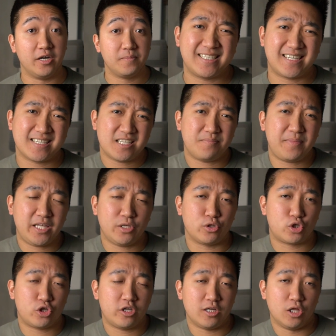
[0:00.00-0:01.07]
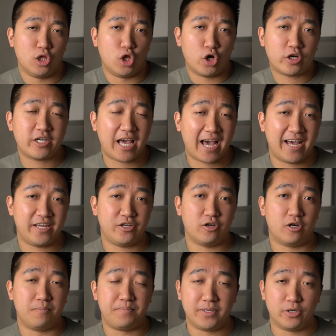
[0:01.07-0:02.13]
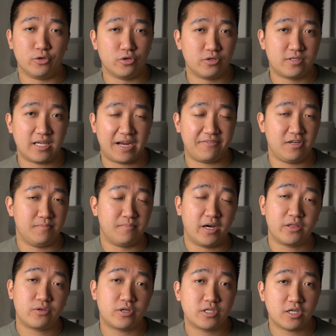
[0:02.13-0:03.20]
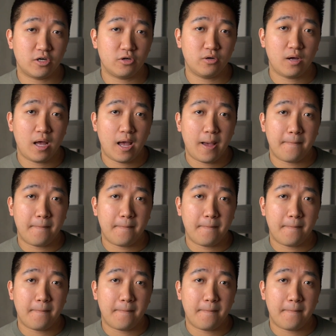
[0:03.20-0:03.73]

That doesn't mean you shouldn't look at your bills every month or so,